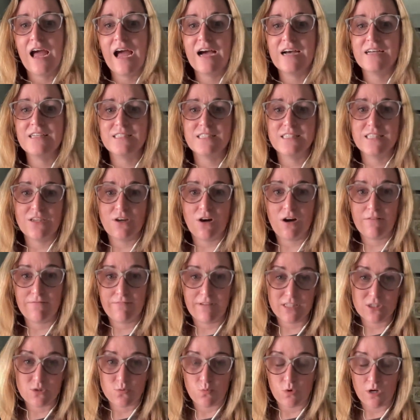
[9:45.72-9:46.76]
as the
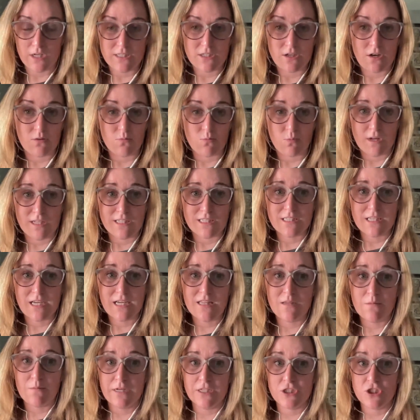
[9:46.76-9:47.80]
offense was on Wednesday,
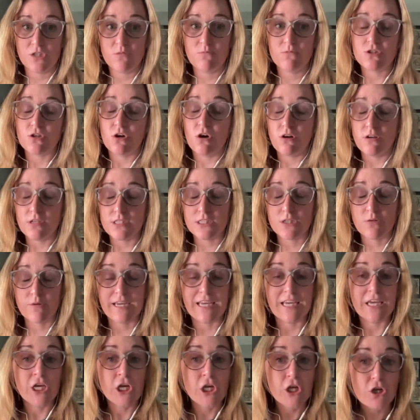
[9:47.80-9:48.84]
the pitching was also a
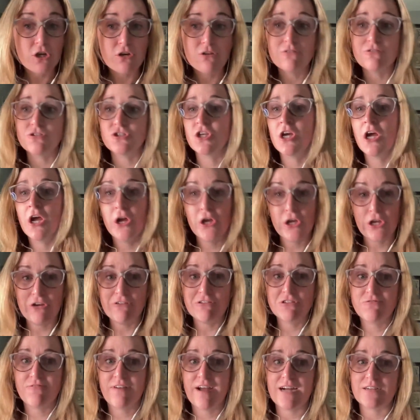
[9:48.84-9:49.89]
huge
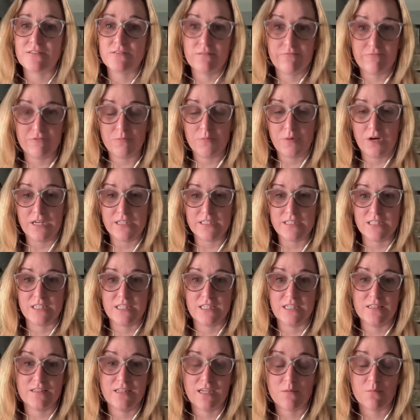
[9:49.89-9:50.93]
huge factor for
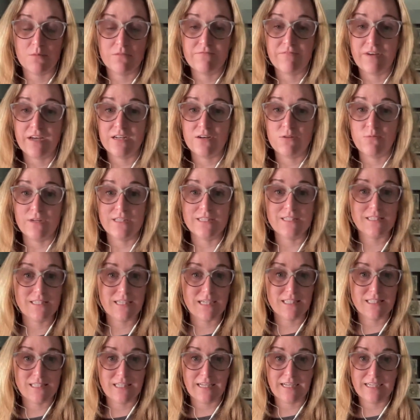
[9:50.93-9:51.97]
Boston. Nick Pivetta went
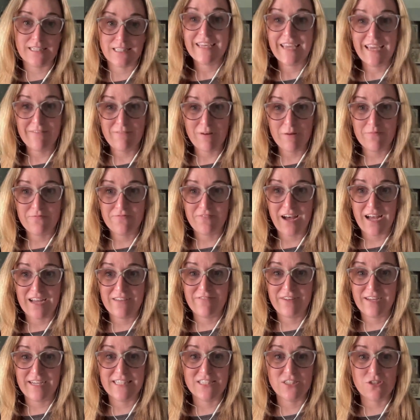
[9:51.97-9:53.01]
6 innings, gave up
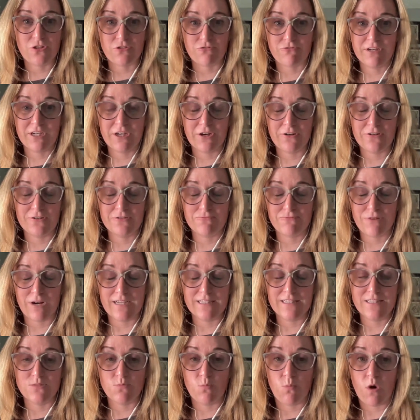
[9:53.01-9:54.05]
5 hits, 3 earned
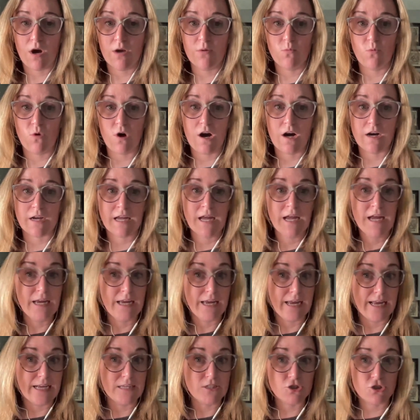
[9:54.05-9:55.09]
runs, 1 walk,
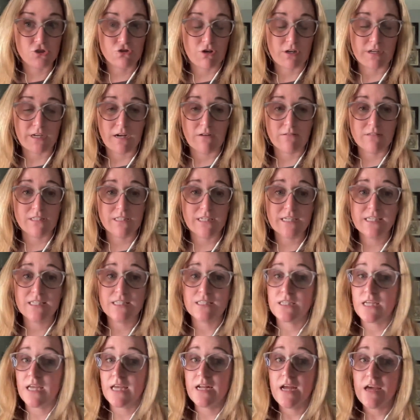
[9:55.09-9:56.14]
and struck out
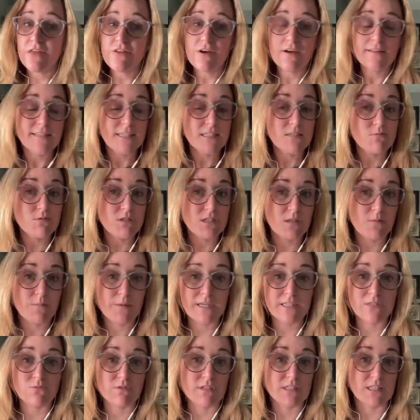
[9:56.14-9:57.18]
6. And I thought this was the
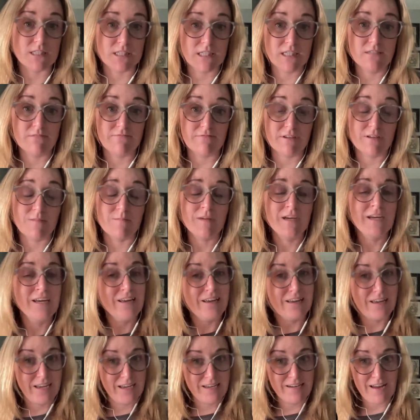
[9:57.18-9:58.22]
best we'd seen of him.
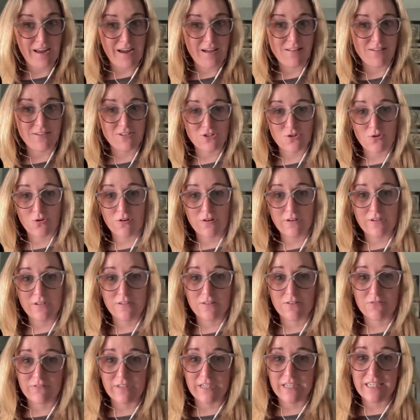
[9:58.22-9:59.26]
And Alex Cora
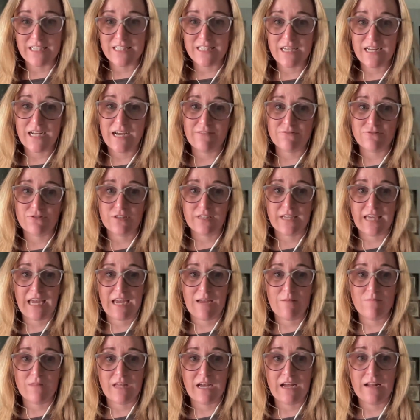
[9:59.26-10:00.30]
agreed. He said after the
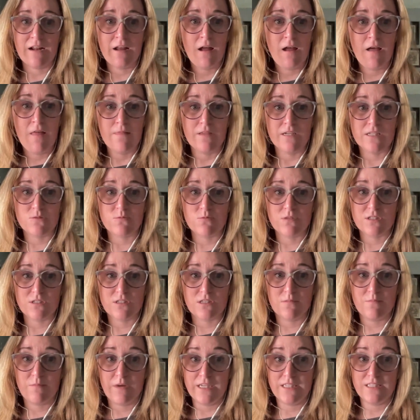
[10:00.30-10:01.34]
game that this was
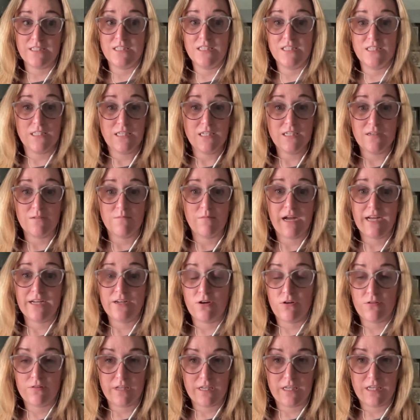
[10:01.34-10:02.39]
the best he's seen him. I
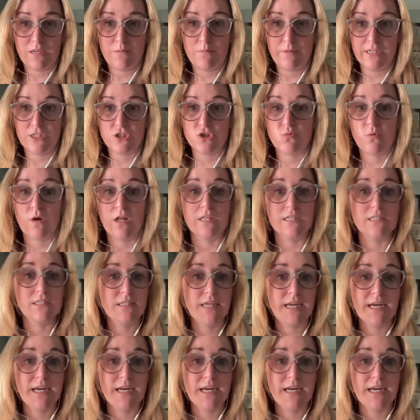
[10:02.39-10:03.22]
know that he pitched well in